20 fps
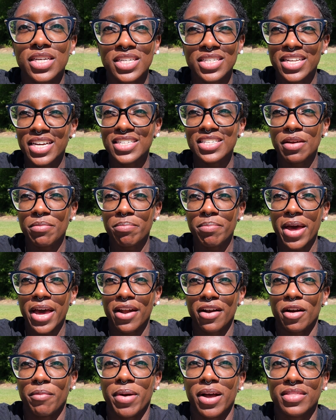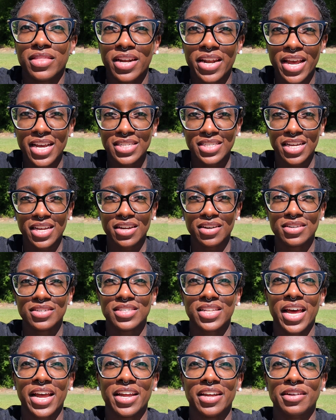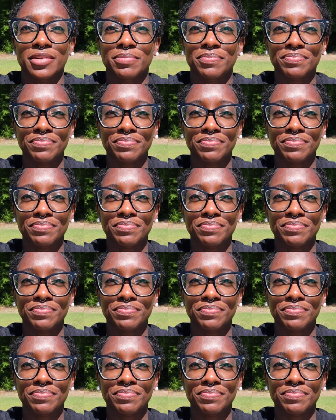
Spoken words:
it doesn't matter about the naysayers. Like,